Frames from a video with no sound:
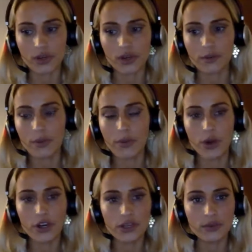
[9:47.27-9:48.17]

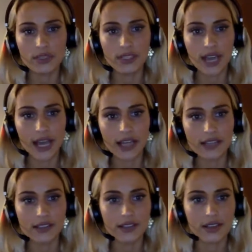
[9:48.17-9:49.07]
bombarded with ads
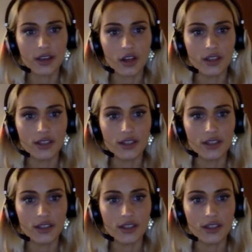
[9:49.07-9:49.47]
on,